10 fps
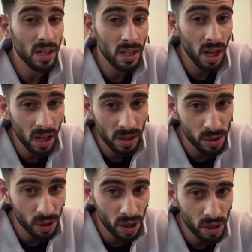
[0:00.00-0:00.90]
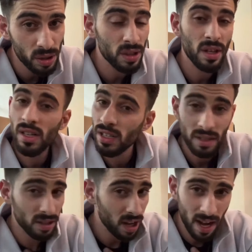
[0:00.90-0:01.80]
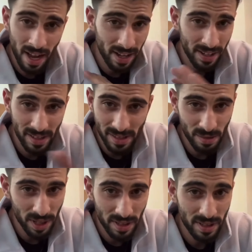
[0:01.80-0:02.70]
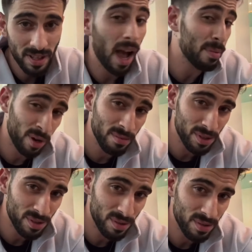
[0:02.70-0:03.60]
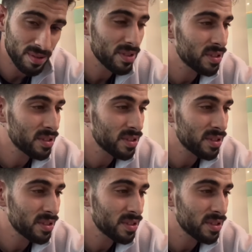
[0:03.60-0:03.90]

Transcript: None of those girls I had any scene with. I promise you.